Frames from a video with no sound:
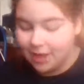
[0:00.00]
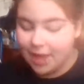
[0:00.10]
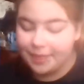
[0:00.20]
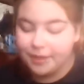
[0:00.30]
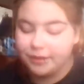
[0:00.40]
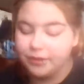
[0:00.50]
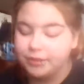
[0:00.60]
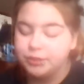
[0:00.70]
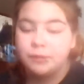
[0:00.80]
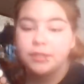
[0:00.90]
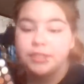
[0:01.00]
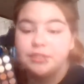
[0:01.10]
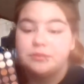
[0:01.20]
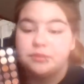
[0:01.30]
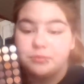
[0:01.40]
And then you're going to want to
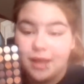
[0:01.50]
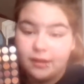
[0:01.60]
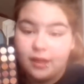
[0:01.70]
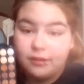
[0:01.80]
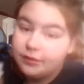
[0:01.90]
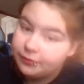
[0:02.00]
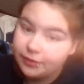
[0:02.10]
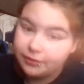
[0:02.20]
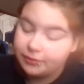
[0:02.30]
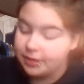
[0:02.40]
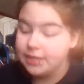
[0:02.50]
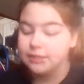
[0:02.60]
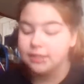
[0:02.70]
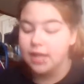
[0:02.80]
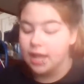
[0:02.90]
use the red color for the
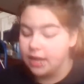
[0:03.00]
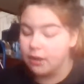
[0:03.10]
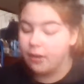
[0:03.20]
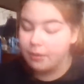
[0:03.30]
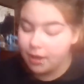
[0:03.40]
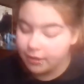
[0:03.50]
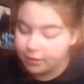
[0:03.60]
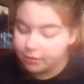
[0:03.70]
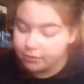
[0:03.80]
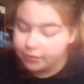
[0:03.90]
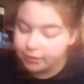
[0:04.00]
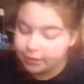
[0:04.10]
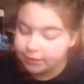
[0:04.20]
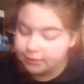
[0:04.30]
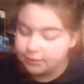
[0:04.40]
crease. Now, I'm not good at doing
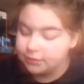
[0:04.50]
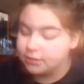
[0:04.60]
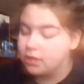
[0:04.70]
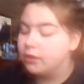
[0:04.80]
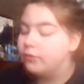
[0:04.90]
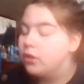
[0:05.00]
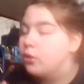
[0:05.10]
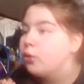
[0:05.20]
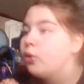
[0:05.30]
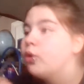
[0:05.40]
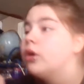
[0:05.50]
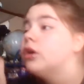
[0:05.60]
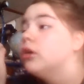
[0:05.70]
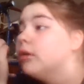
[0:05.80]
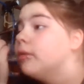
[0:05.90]
creases and stuff,
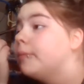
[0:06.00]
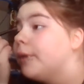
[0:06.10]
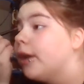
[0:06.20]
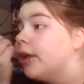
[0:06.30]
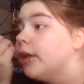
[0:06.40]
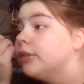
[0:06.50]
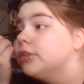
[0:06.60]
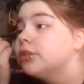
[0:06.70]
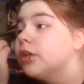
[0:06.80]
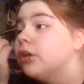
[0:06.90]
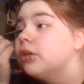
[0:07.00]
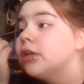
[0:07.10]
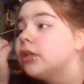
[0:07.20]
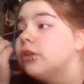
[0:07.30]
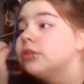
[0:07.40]
but it
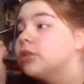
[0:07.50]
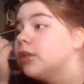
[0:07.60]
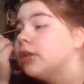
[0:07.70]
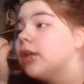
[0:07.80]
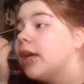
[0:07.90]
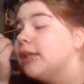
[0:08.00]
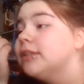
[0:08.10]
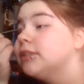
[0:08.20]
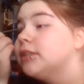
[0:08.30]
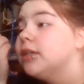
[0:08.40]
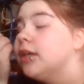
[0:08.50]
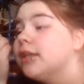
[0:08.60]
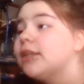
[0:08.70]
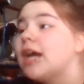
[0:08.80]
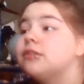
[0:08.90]
looks good. At least
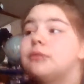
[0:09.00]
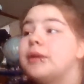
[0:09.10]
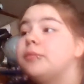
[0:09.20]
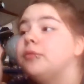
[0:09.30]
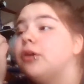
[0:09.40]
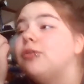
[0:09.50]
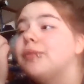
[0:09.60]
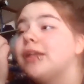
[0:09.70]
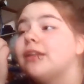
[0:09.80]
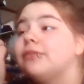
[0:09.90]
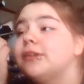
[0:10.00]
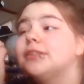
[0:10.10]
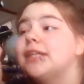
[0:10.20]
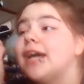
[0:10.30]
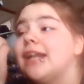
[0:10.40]
that's what people told me. Like the
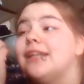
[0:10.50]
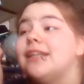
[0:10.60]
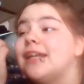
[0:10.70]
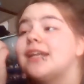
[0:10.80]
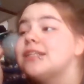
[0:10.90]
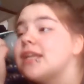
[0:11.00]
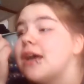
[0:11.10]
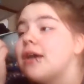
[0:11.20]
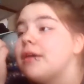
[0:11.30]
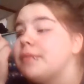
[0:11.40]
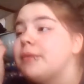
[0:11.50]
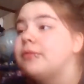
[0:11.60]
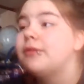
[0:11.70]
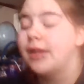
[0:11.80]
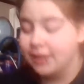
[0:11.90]
first day I did this,
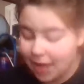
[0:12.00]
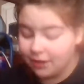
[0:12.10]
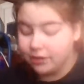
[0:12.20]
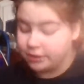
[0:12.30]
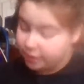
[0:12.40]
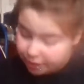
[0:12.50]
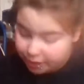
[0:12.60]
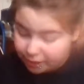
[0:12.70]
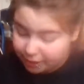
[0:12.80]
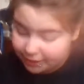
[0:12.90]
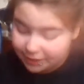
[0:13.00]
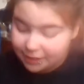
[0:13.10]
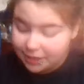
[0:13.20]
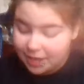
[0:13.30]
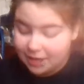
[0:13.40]
people were like, that looks good.
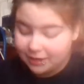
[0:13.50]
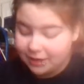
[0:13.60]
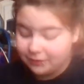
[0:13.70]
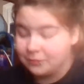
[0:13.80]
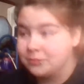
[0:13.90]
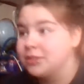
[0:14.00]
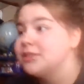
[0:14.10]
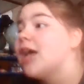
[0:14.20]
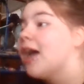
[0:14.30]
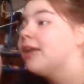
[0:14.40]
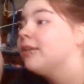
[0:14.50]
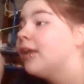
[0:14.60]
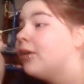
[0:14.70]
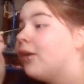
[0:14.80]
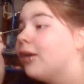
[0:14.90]
And then from just
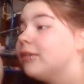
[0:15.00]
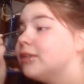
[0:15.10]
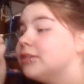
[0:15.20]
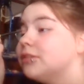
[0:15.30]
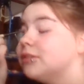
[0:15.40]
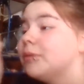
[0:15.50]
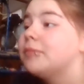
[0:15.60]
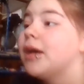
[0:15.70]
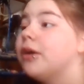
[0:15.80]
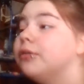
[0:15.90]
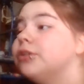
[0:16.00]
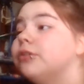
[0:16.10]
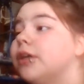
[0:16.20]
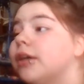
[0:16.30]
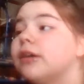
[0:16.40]
then on, this has just been my
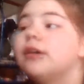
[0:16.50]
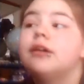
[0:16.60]
go-to look.